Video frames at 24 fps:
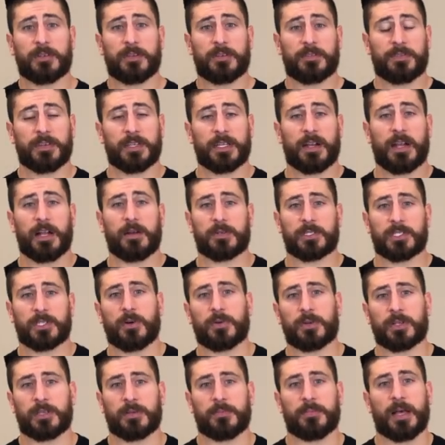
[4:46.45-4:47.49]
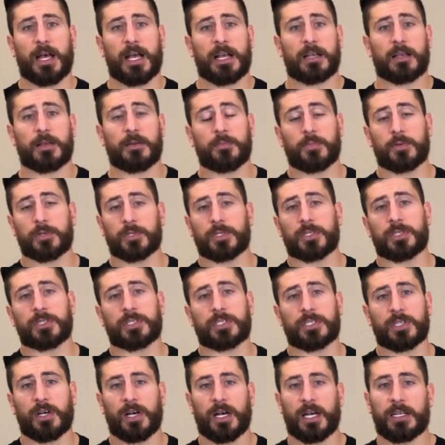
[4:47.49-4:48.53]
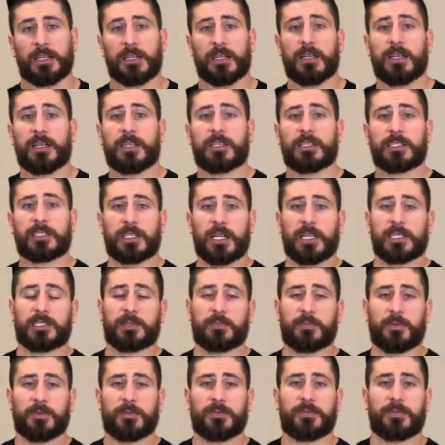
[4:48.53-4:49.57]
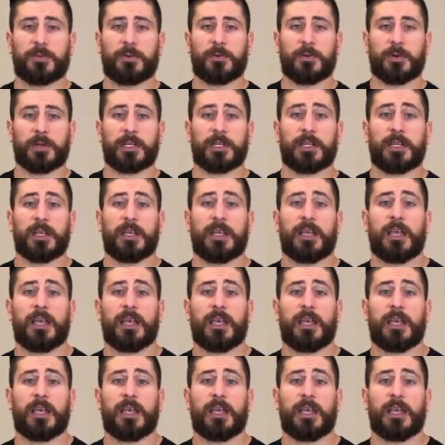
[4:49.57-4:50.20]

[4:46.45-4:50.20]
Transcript: Figure out what's holding you back, push it aside, start to move forward.